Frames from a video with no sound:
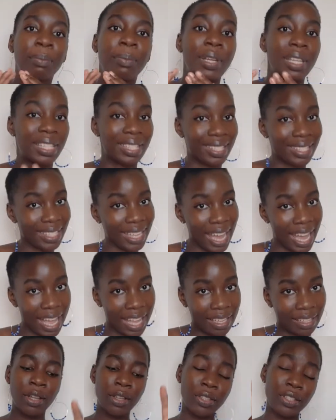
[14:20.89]
per
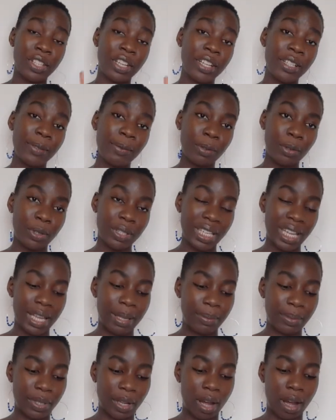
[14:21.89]
se. So those four
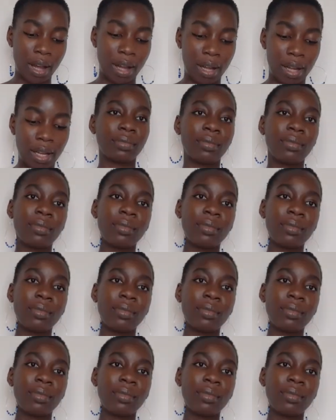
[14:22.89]
tips are: